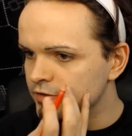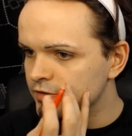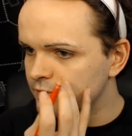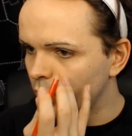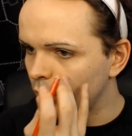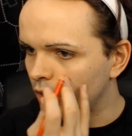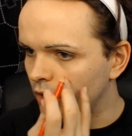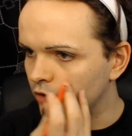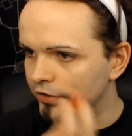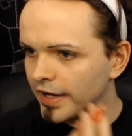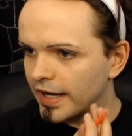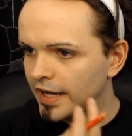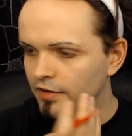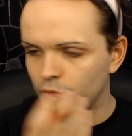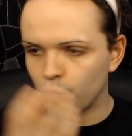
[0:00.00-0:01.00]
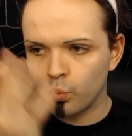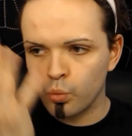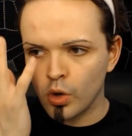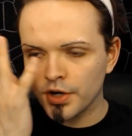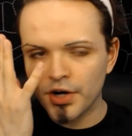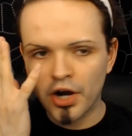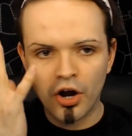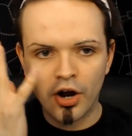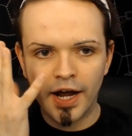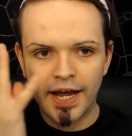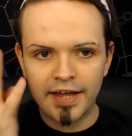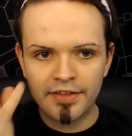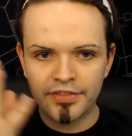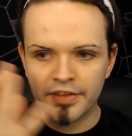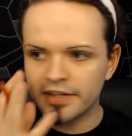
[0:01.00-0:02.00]
so I'm going to have one
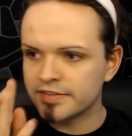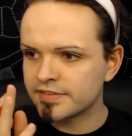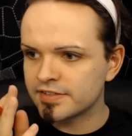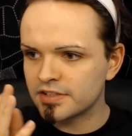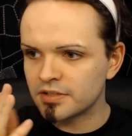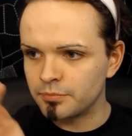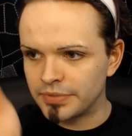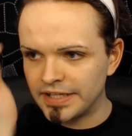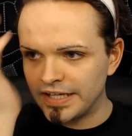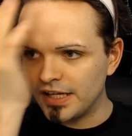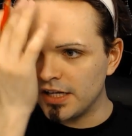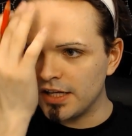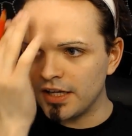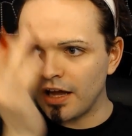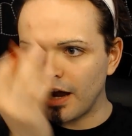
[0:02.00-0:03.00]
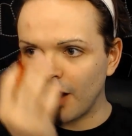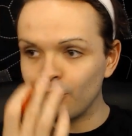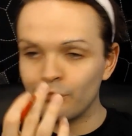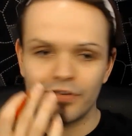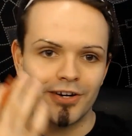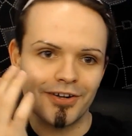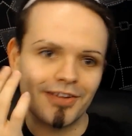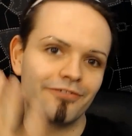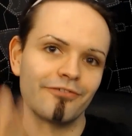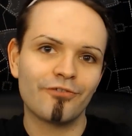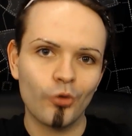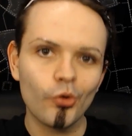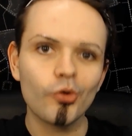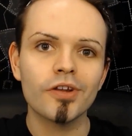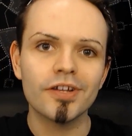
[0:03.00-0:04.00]
eye that's completely hopefully looking
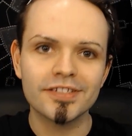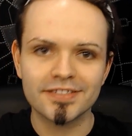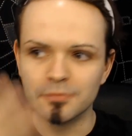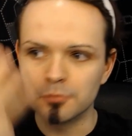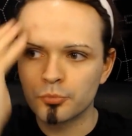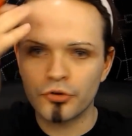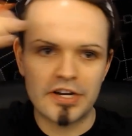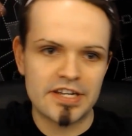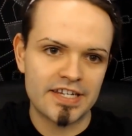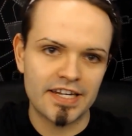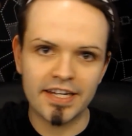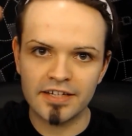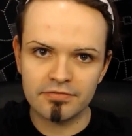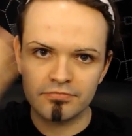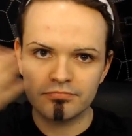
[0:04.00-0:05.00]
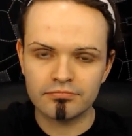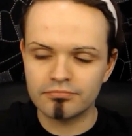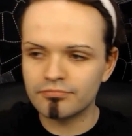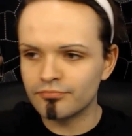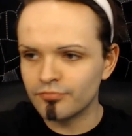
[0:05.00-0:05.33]
flawless and pretty and